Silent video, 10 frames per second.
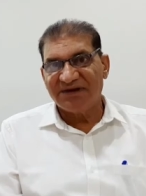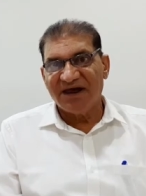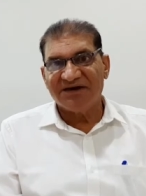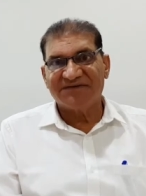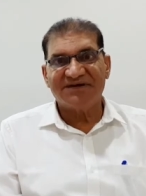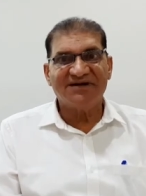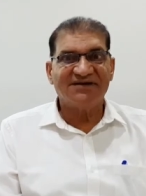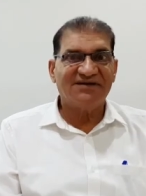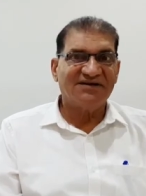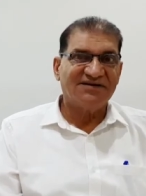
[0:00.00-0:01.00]
class
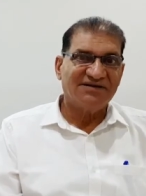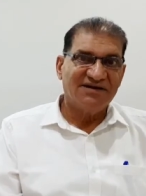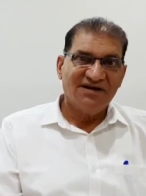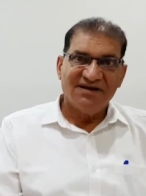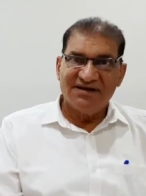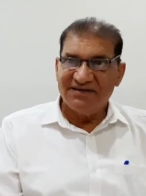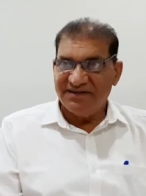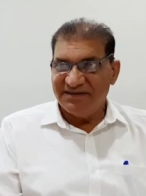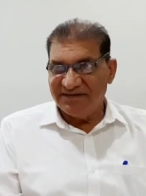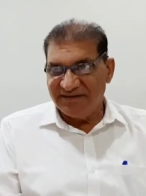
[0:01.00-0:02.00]
and
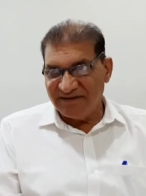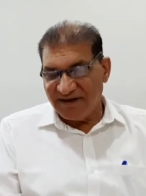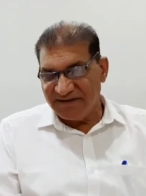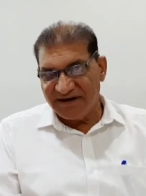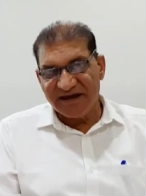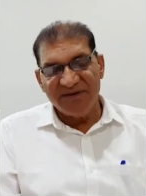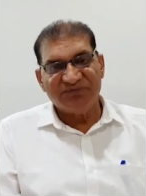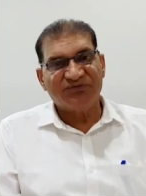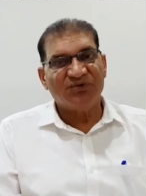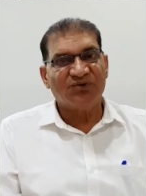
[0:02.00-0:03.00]
other
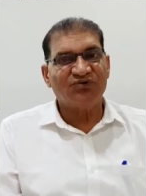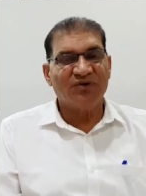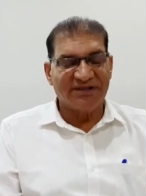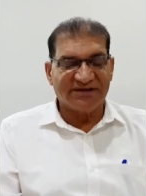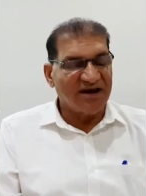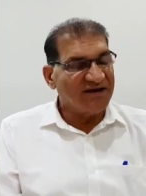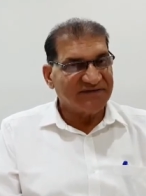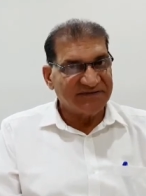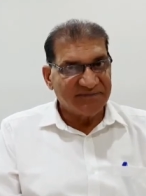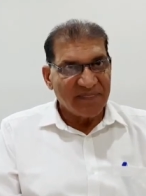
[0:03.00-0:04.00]
games for 12th
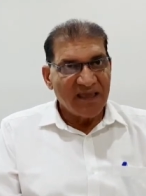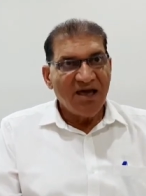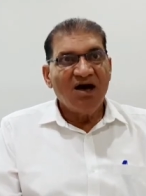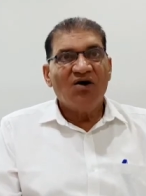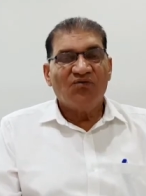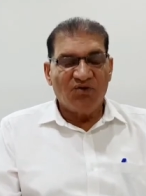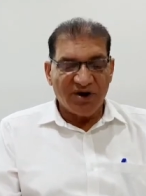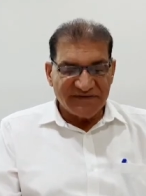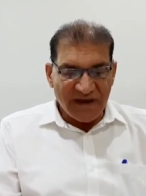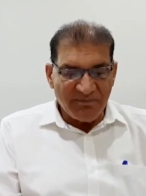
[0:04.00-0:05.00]
class. For
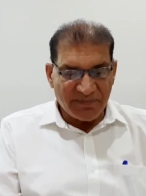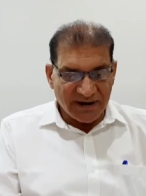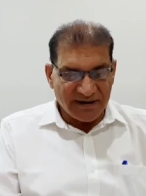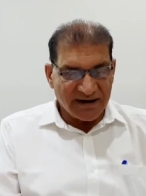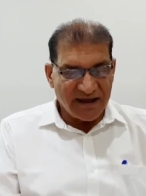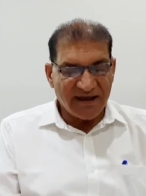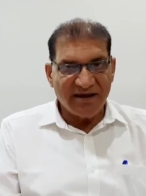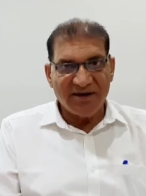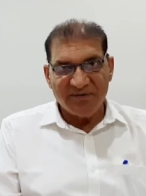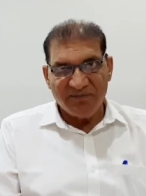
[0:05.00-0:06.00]
example,
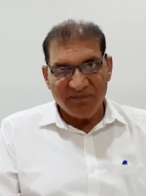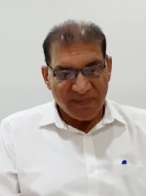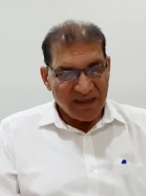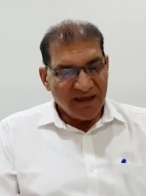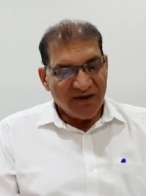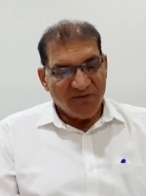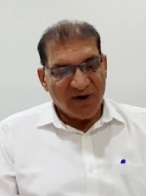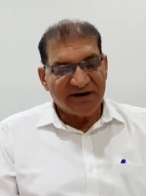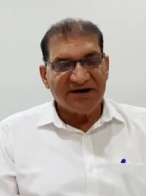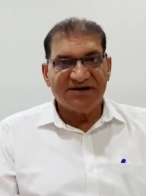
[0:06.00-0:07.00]

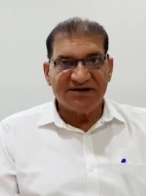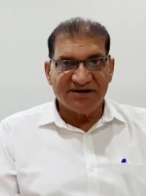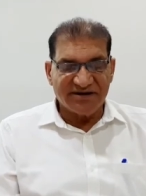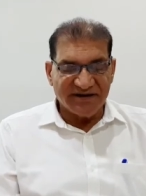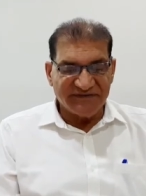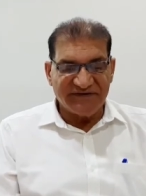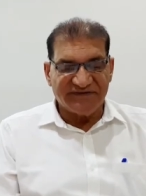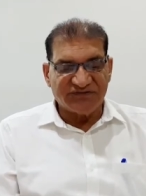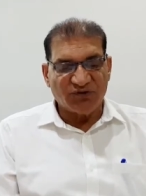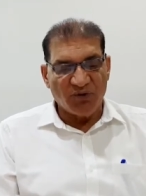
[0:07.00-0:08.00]
what it
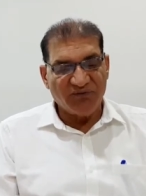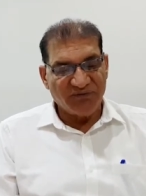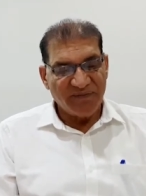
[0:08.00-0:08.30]
consists of.